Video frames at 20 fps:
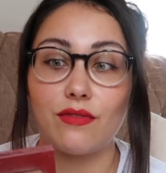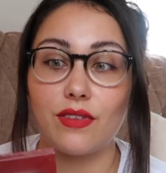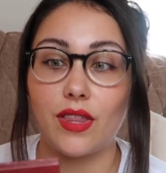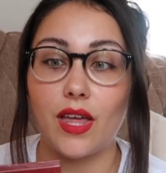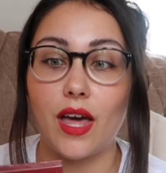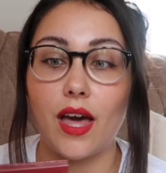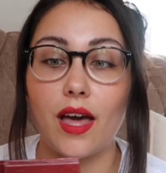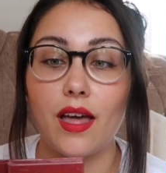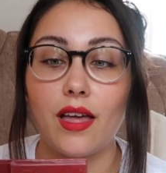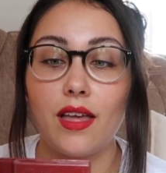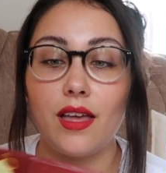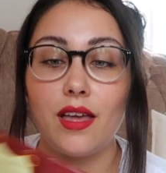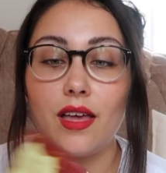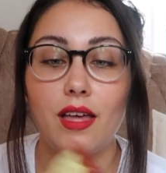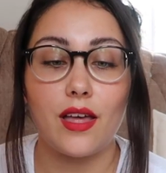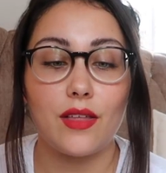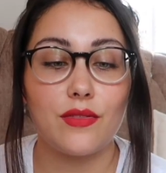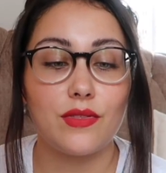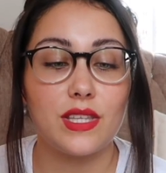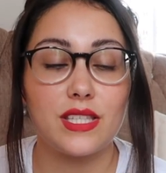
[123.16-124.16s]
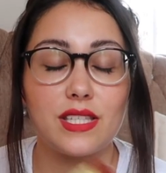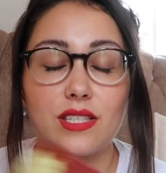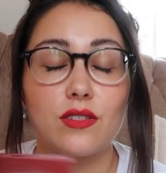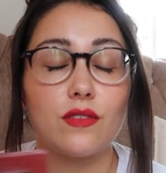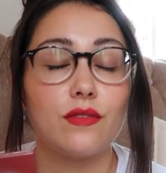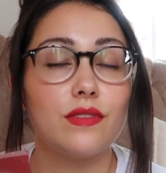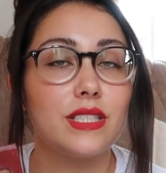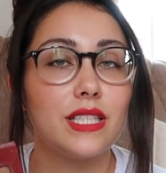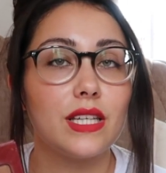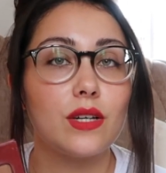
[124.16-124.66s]
for that. And this is
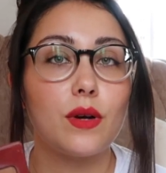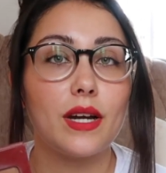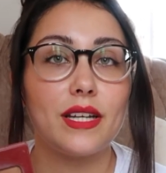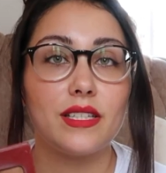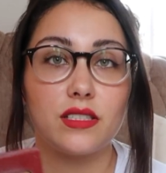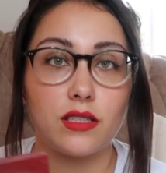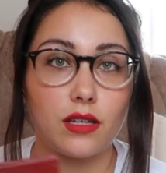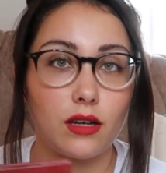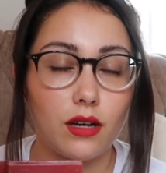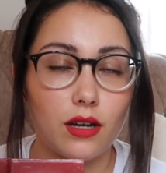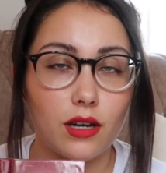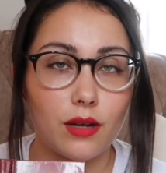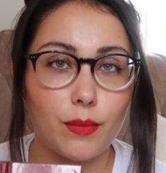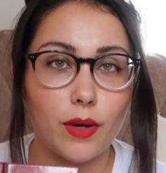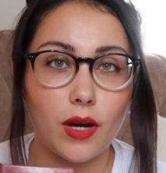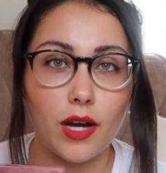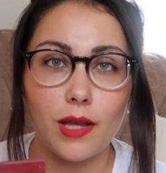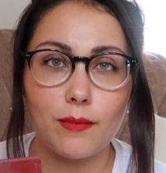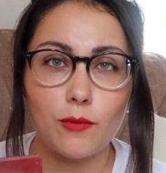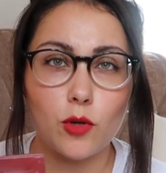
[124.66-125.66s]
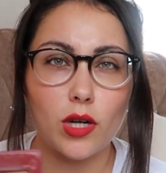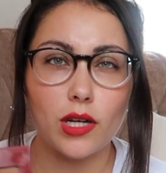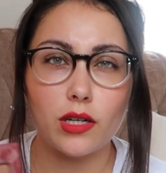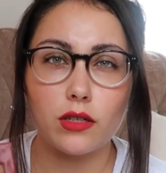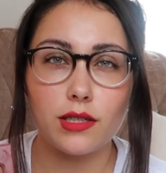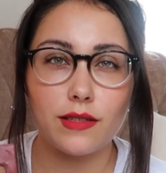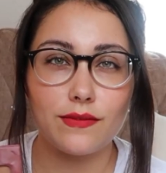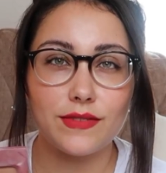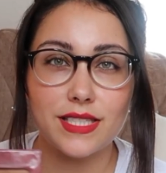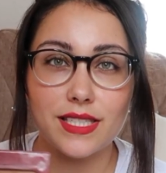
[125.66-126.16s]
obviously quite dark, but I am
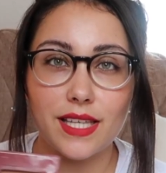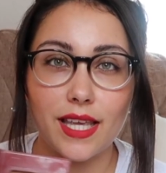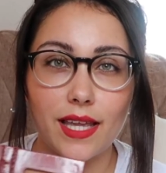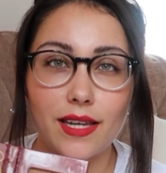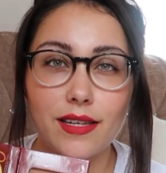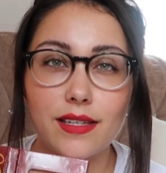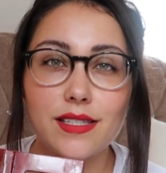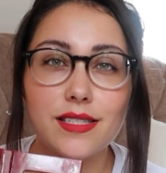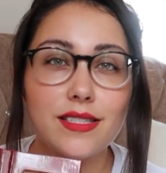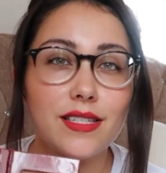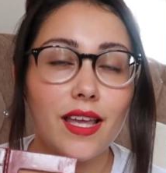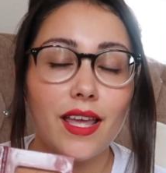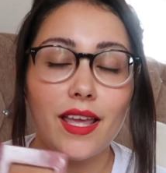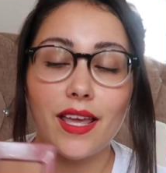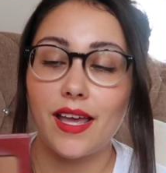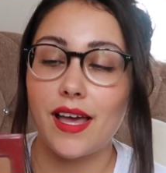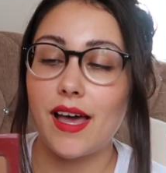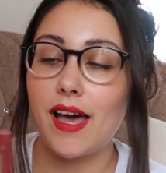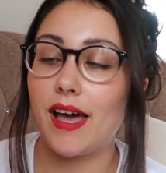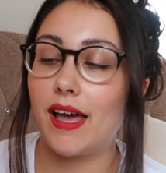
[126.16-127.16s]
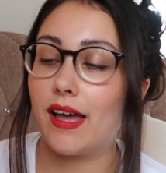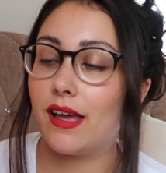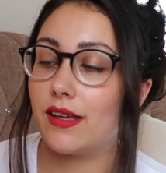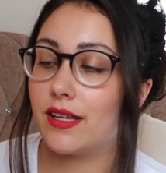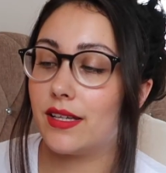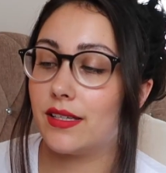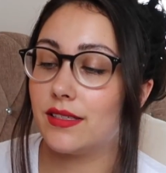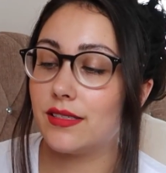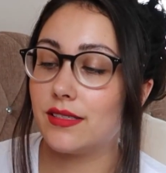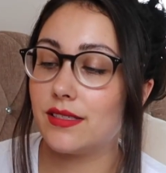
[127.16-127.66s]
quite olive skinned,
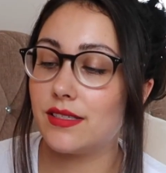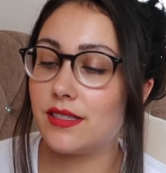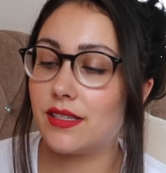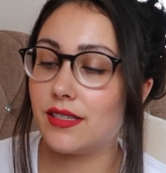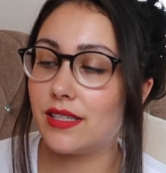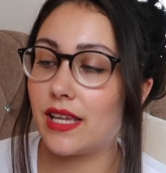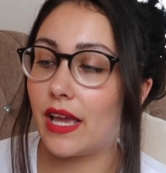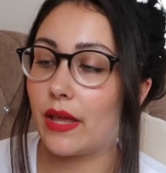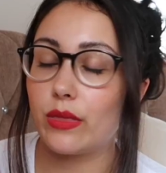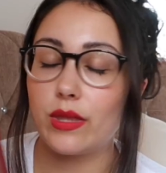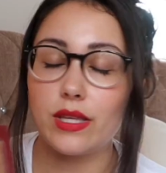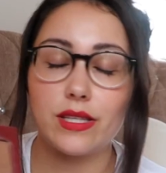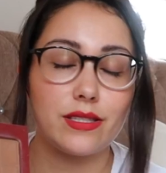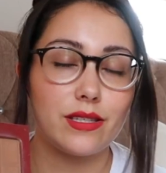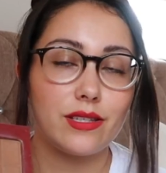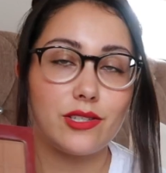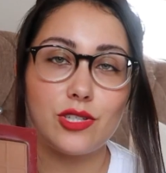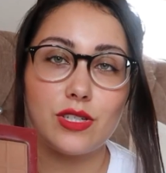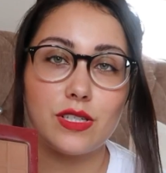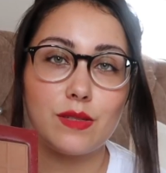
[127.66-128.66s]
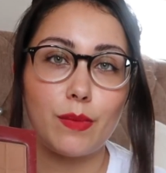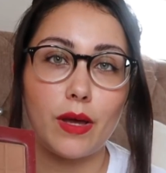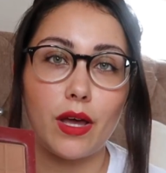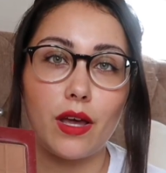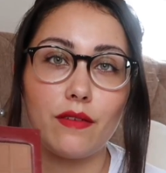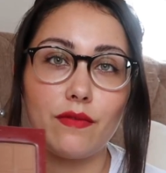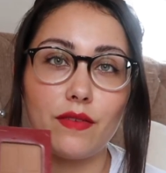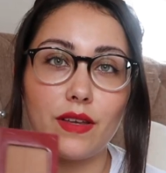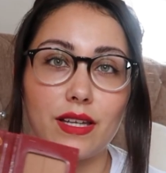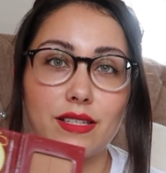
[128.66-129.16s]
and yeah, this is just
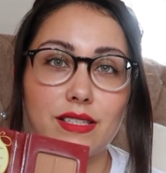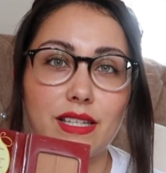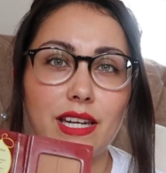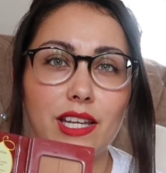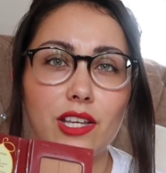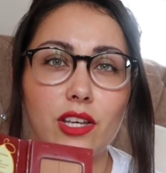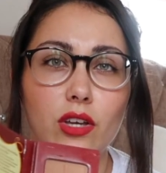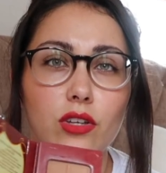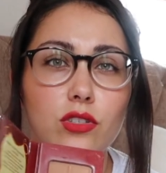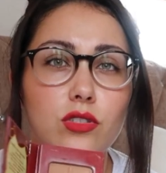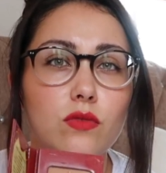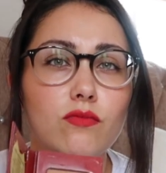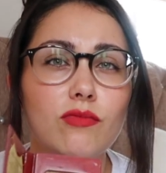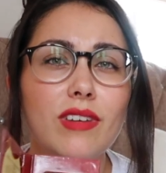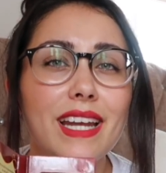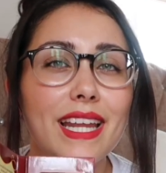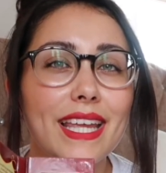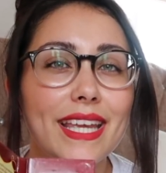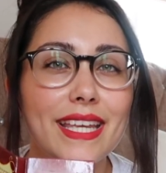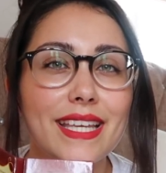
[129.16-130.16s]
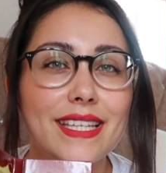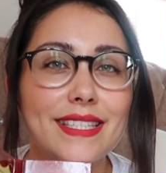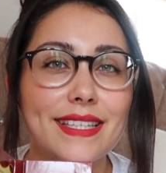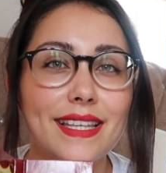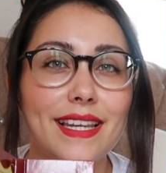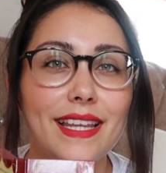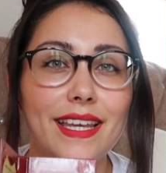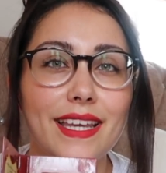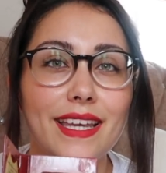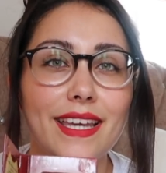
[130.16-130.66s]
perfect, and it goes on really
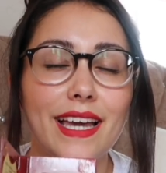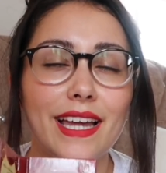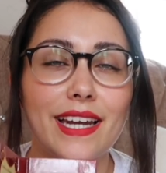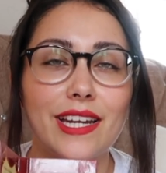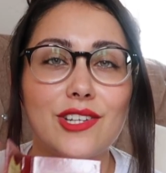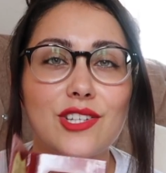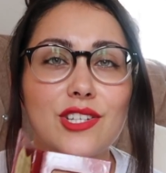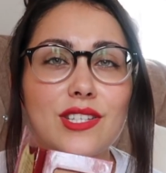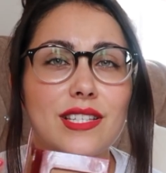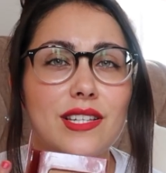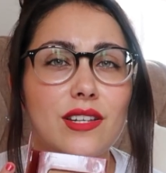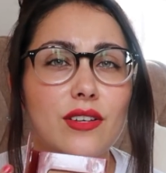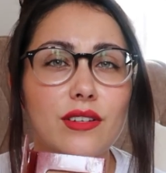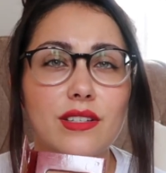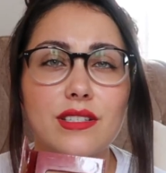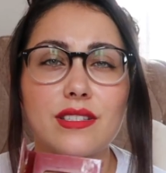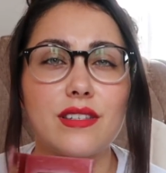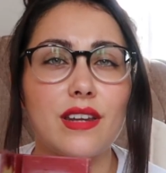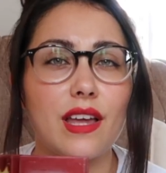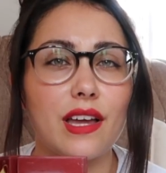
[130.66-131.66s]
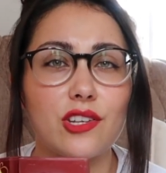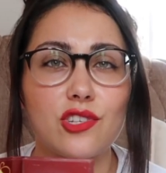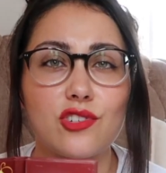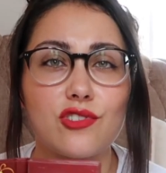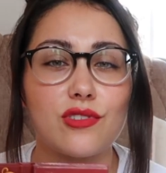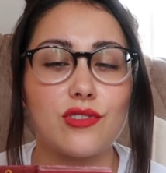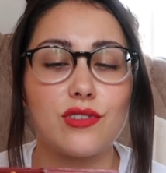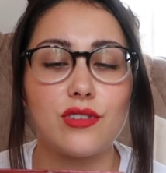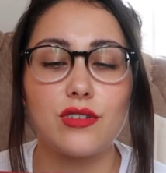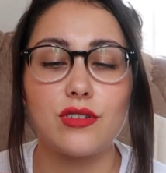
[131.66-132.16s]
easily, and it just looks
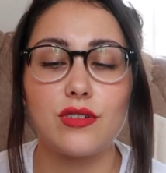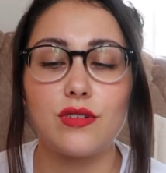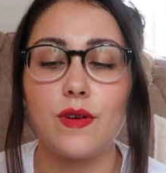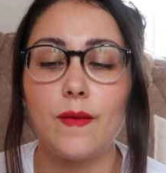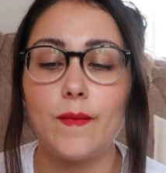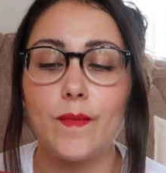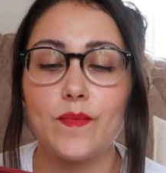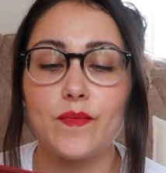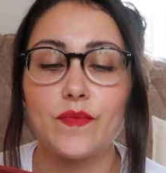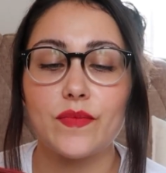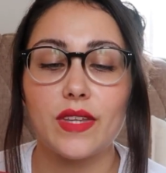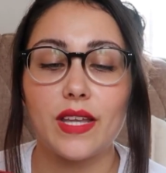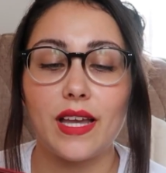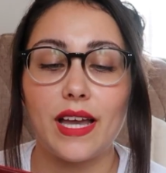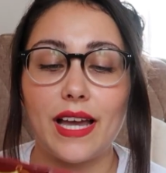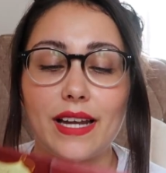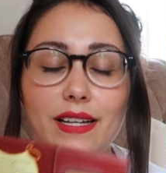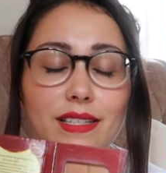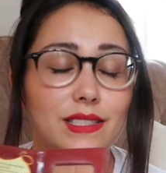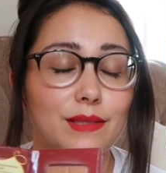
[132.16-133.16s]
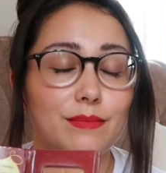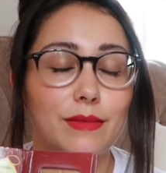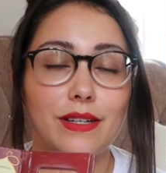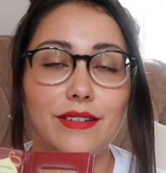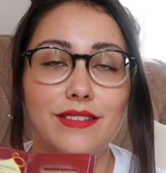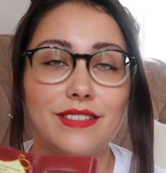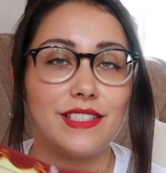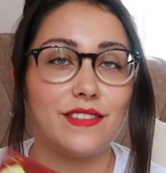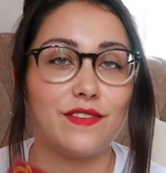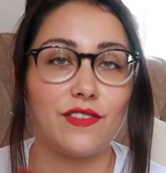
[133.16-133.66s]
natural, and it
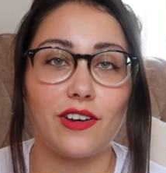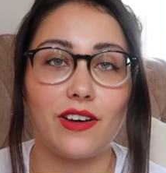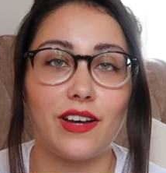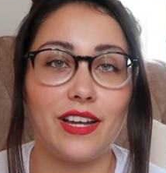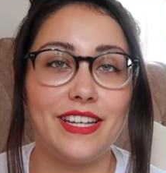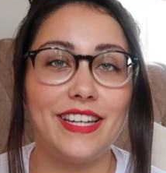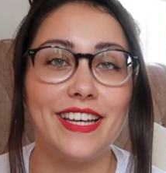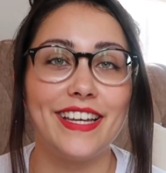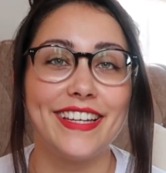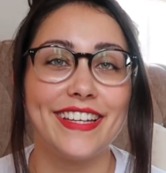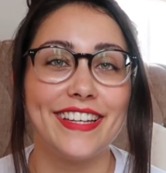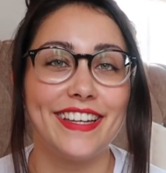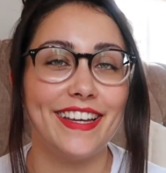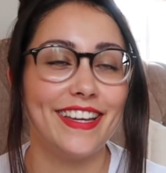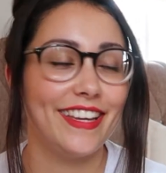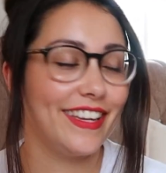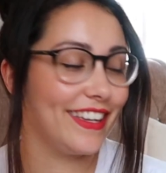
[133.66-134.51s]
smells divine.